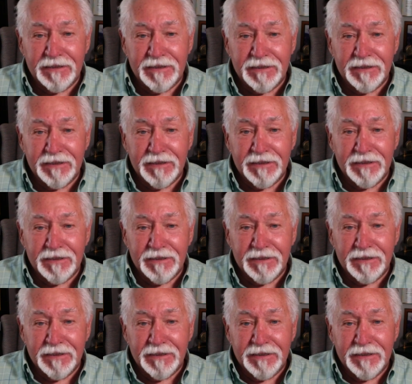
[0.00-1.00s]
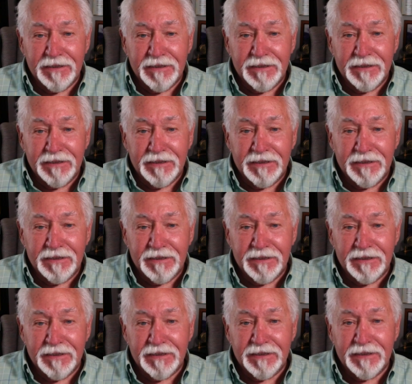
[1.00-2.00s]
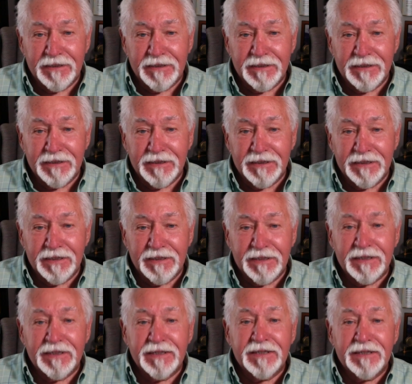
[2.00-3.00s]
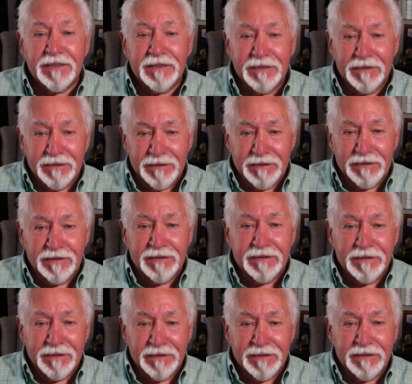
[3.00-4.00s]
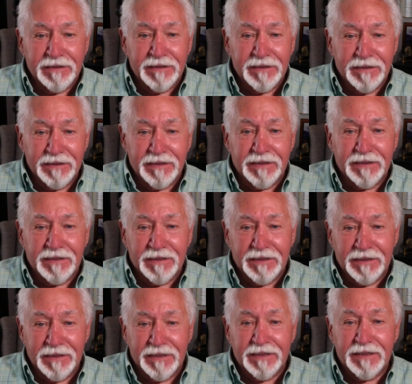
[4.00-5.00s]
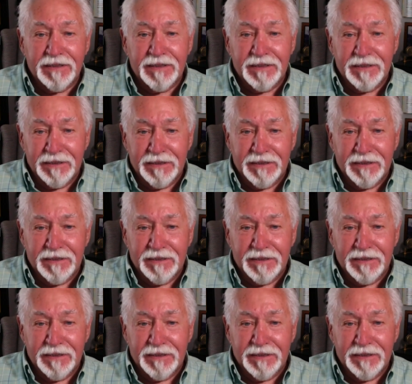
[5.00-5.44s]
[no speech]